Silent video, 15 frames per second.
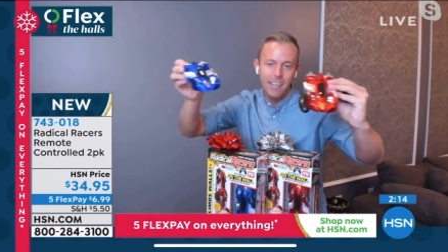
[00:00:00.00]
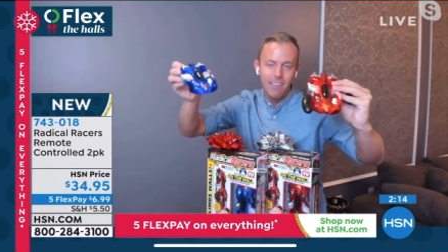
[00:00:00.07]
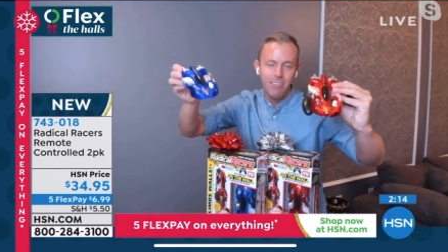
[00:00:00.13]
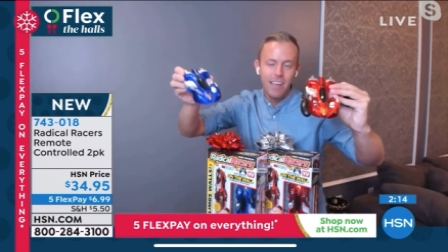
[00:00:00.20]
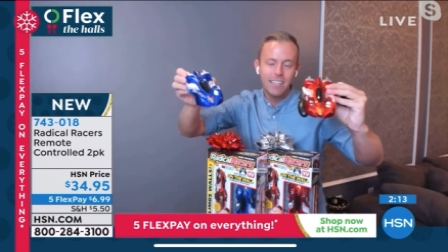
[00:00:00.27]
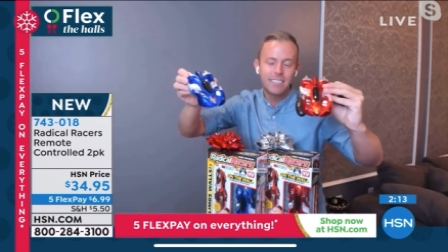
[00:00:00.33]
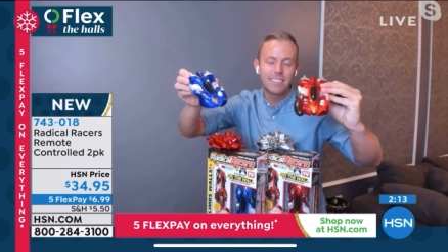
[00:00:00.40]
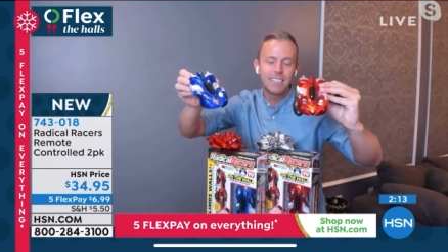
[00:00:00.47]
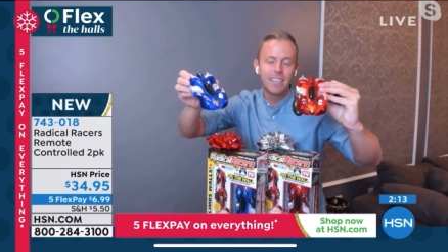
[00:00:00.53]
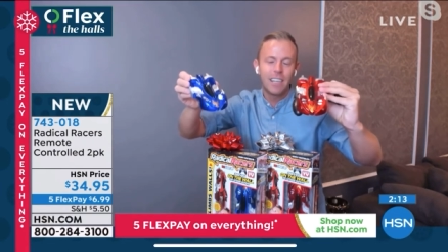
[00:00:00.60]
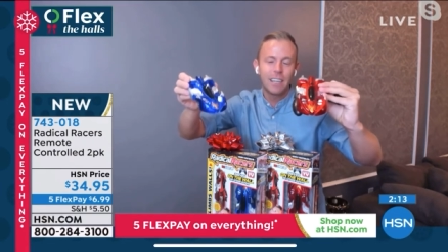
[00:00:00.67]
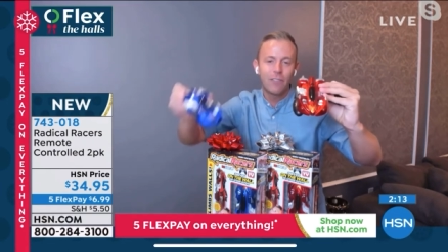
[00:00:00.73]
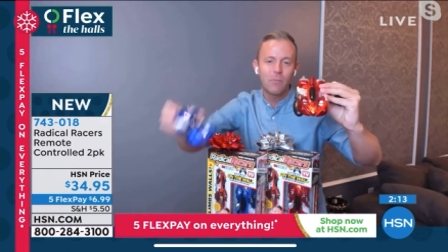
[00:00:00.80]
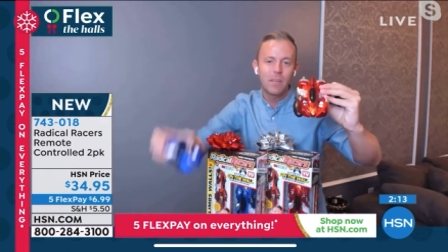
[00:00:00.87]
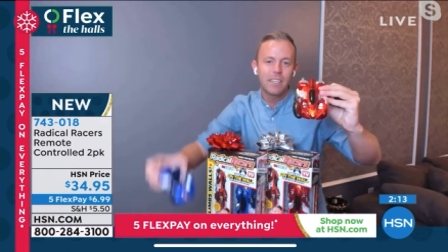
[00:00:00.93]
And that's
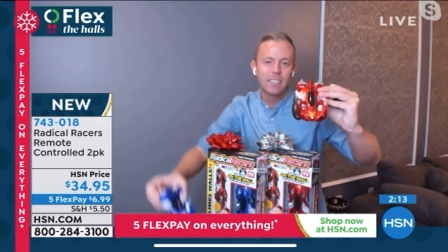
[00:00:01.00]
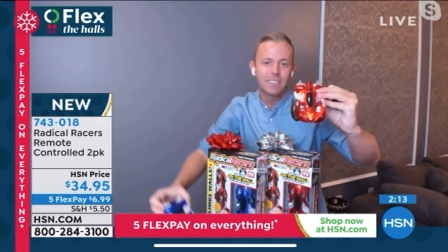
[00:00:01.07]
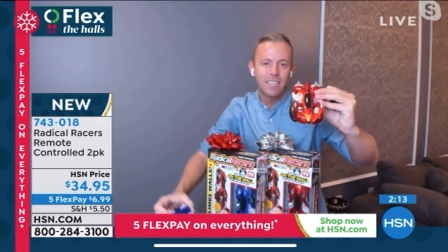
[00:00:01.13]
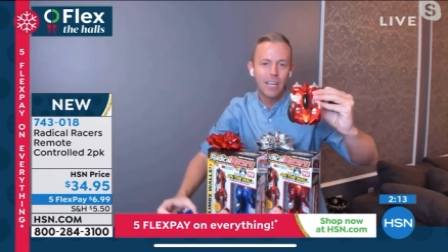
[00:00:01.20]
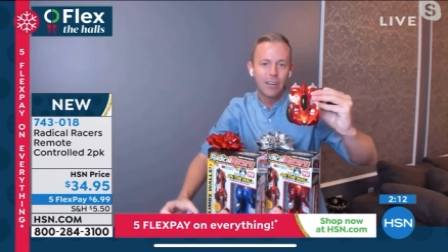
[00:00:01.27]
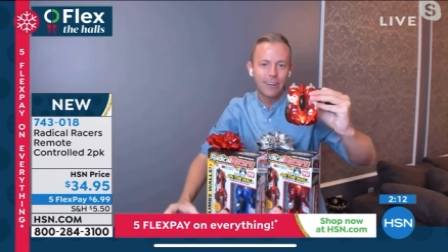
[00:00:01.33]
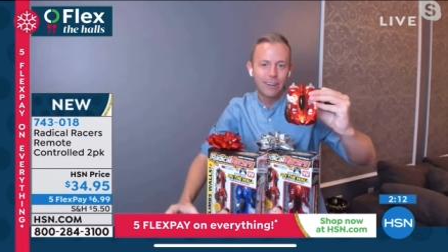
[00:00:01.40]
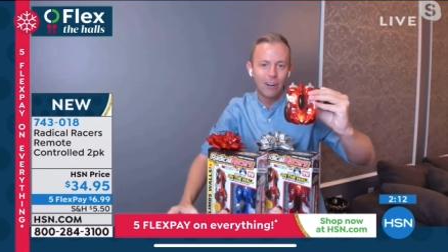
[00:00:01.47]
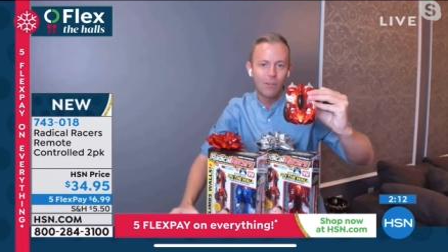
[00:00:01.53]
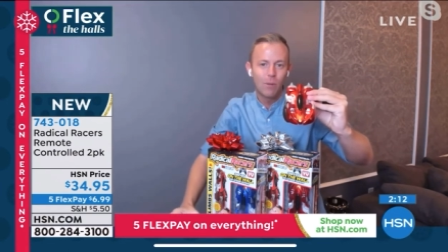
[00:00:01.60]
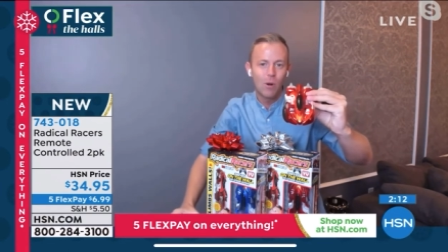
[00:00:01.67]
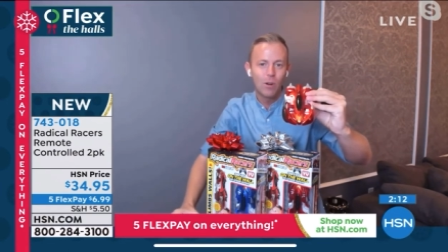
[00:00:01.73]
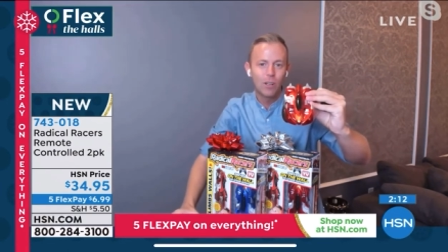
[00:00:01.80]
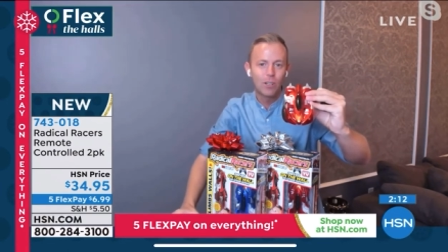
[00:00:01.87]
silly for me to say on a remote